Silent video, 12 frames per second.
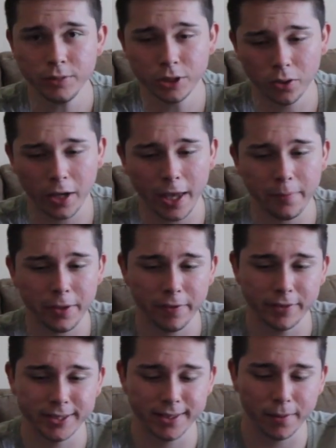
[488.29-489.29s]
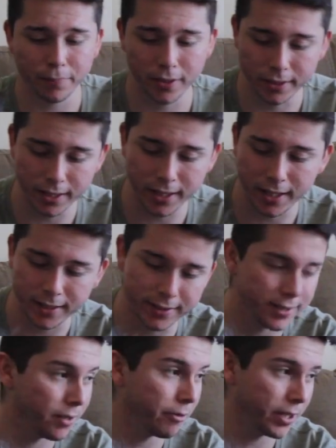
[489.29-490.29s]
Don't hate me if it's not plugged in. I
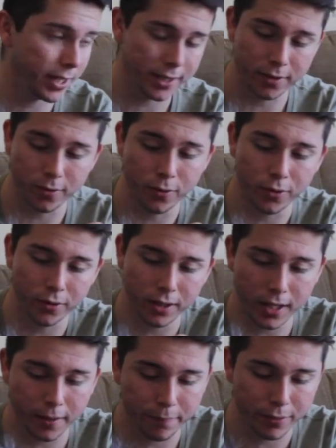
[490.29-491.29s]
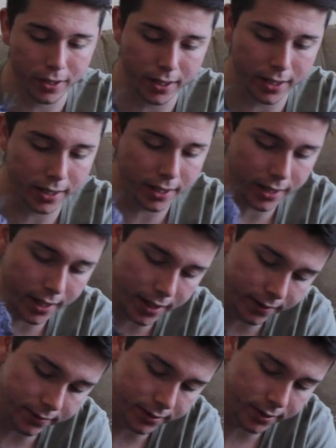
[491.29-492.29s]
didn't want to get the coil and like put it in and
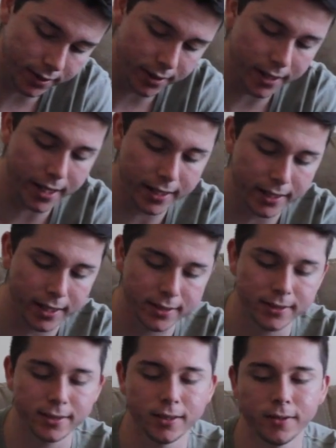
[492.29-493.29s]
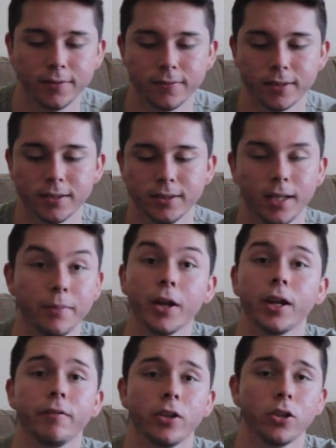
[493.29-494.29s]
like connect it and stuff because I'm
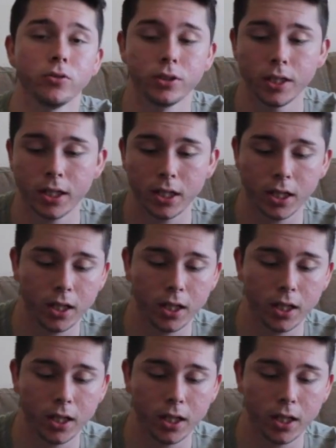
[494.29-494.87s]
not even using it.